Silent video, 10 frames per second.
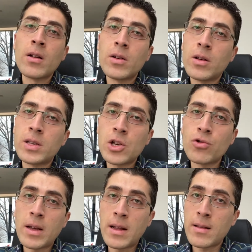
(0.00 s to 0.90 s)

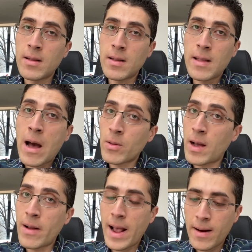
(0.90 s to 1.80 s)
situated in the
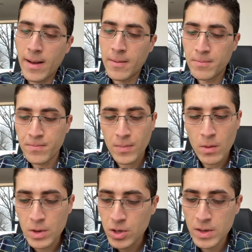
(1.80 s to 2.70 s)
downtown area,
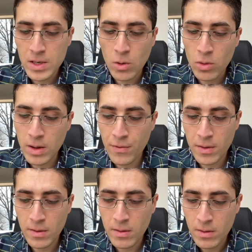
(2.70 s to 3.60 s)
which is a whole
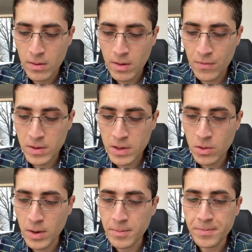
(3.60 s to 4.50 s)
different
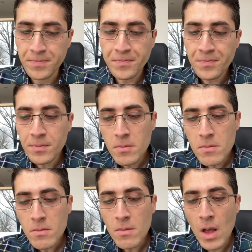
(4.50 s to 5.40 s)
story.
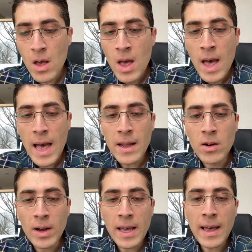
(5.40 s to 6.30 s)
And
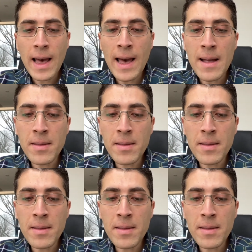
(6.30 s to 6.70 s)
looking at